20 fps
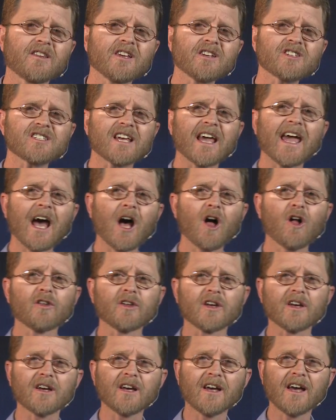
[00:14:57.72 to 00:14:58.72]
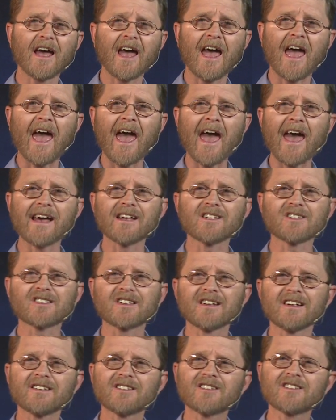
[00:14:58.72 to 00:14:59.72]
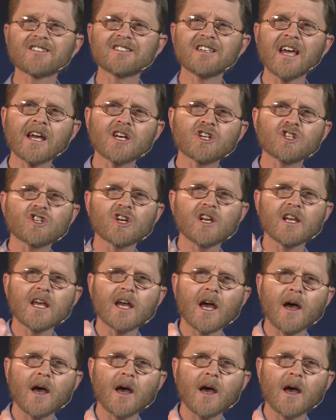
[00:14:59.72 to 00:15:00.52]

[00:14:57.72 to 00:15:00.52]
this elder has sexually